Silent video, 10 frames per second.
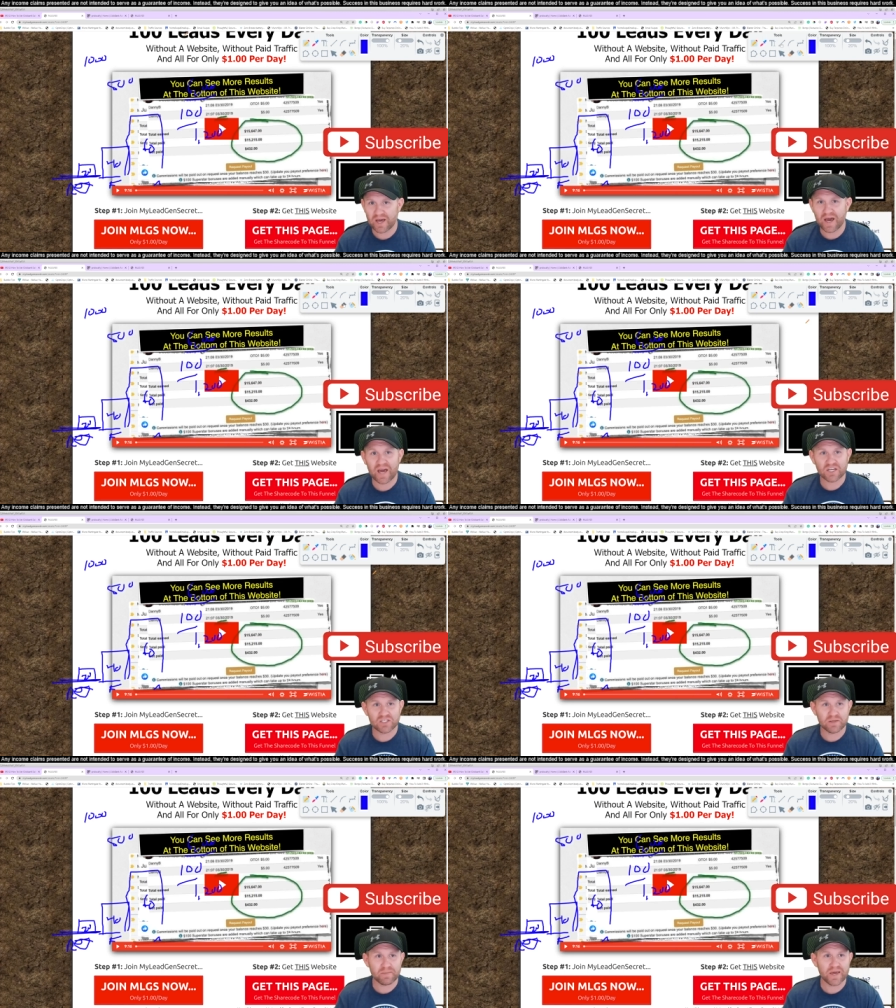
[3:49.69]
I
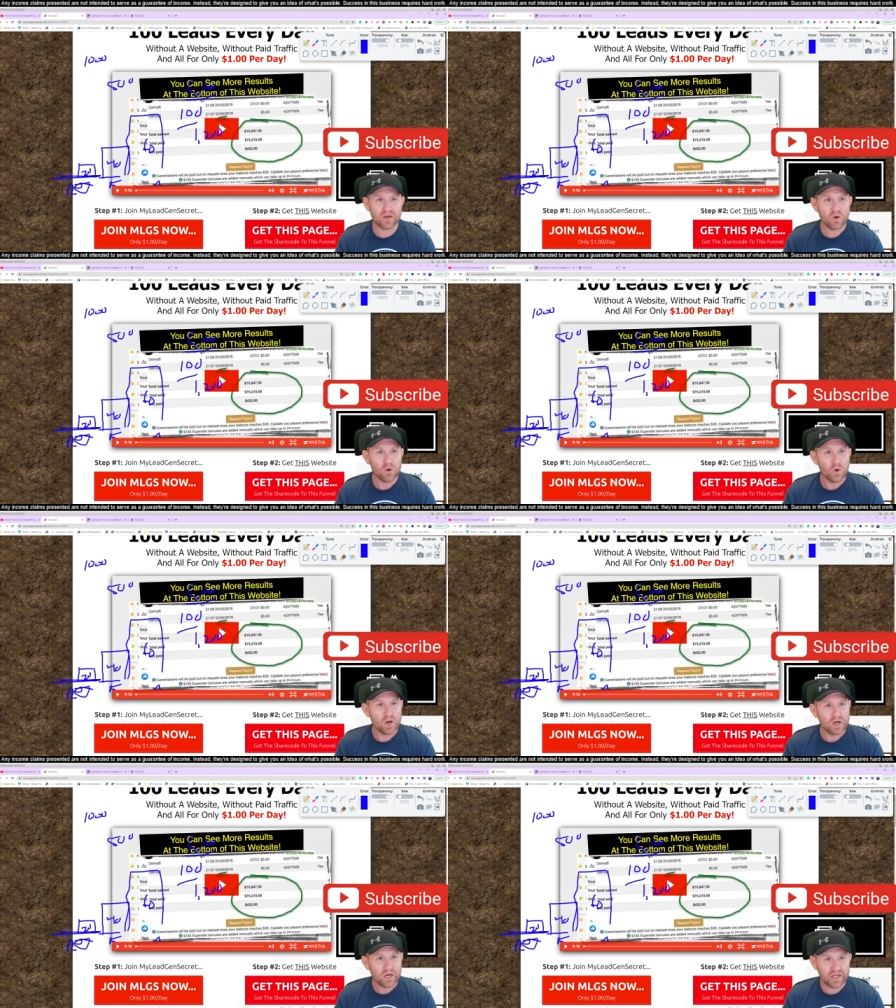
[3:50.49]
actually make
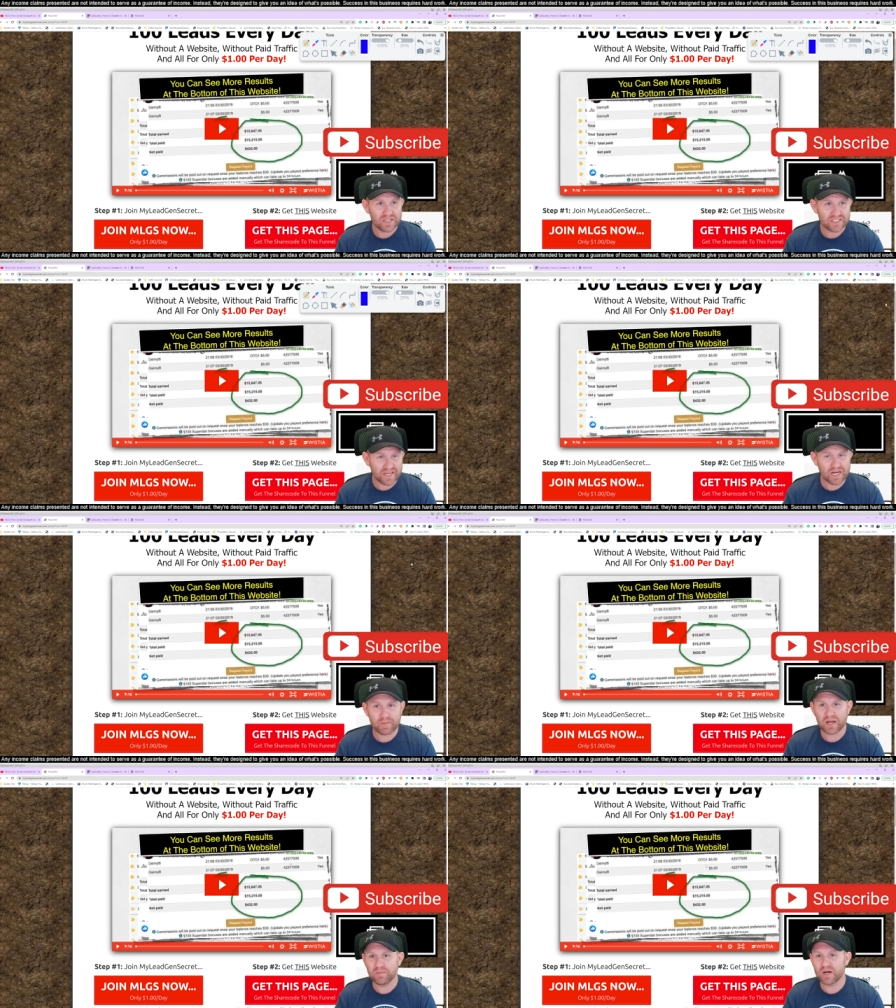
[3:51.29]
an insane
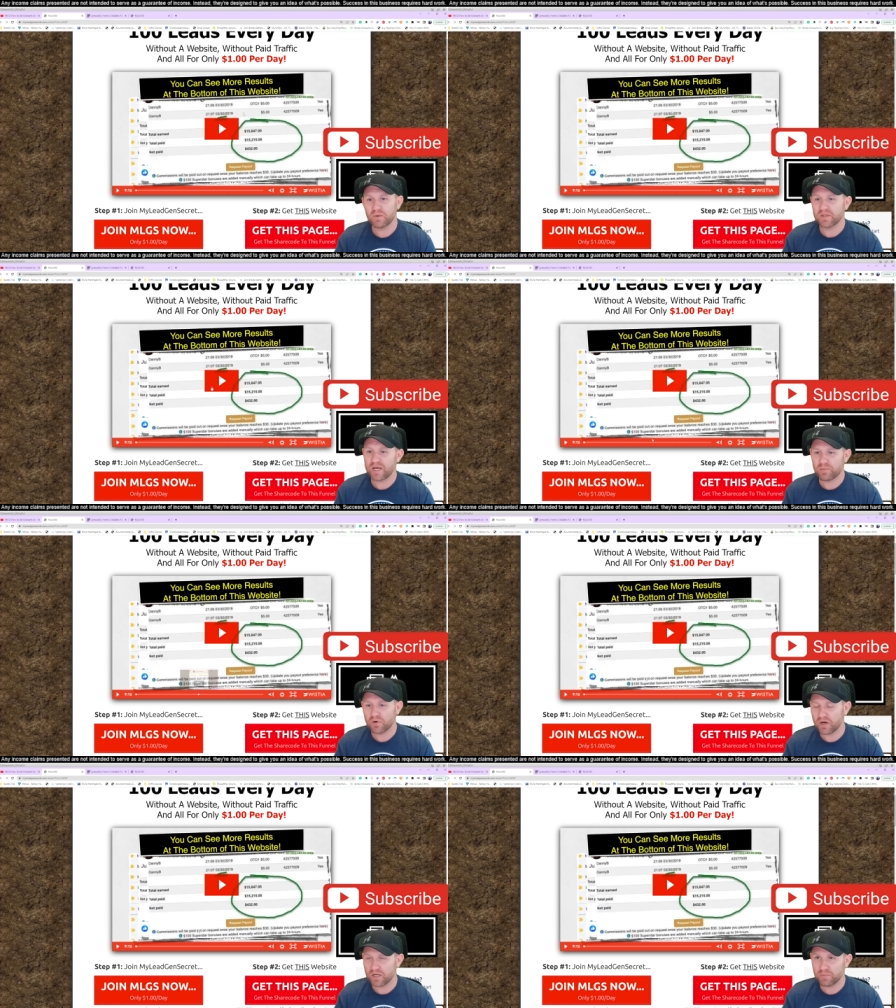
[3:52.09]
amount of money with that
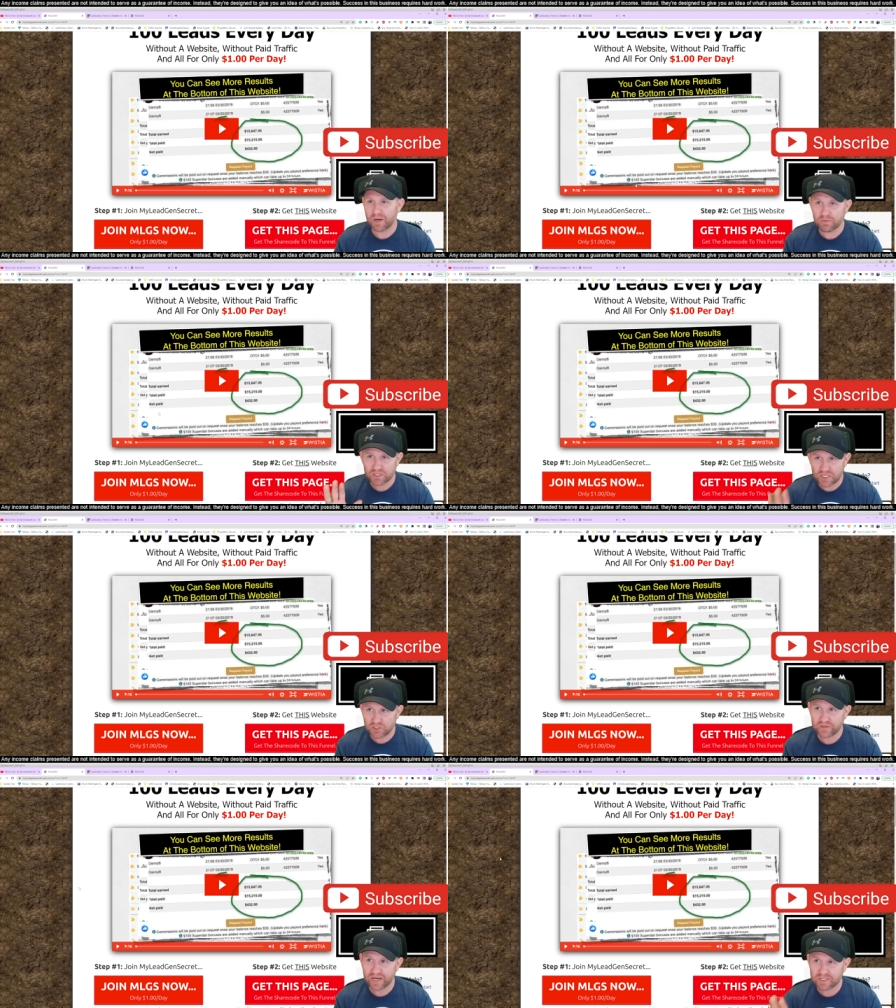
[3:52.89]
product, but I'm going to
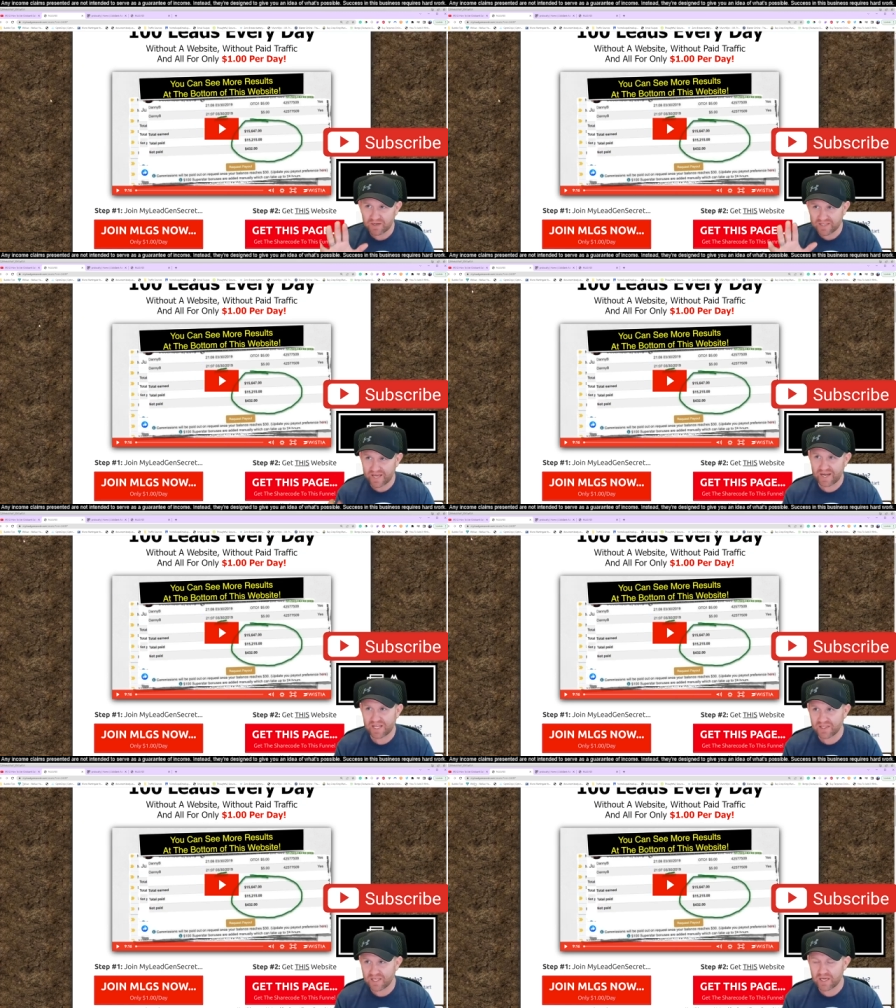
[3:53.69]
teach you guys about that
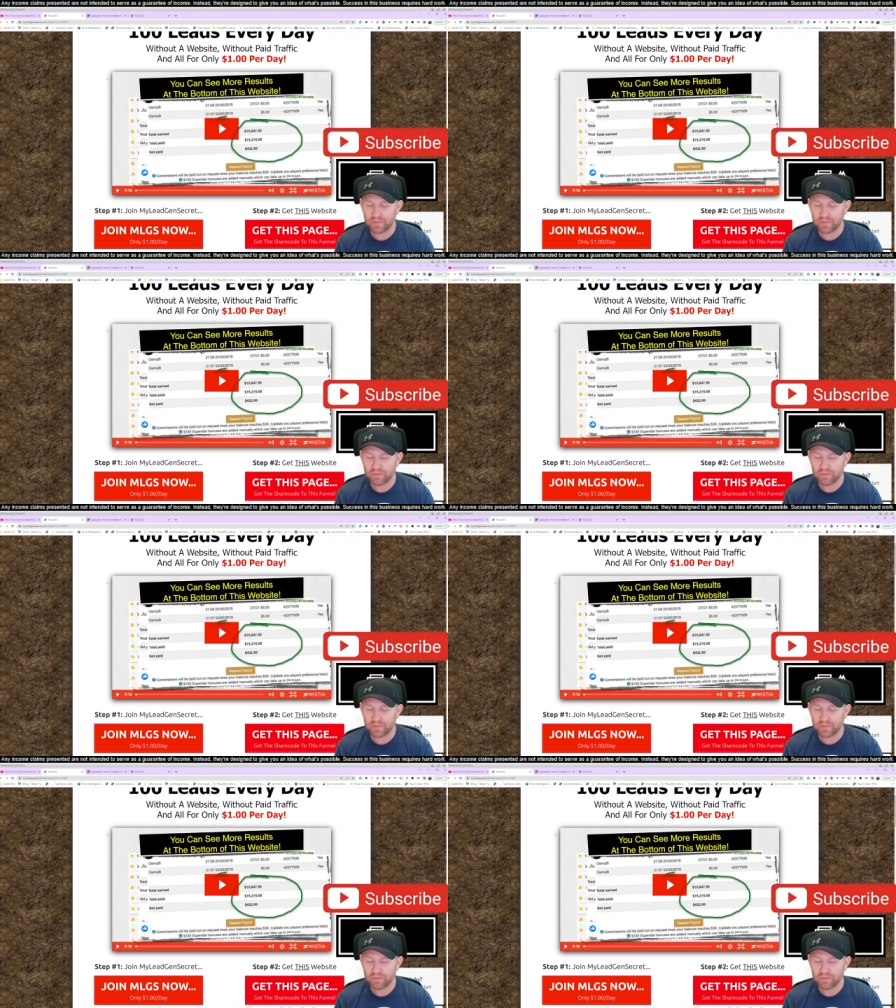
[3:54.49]
at the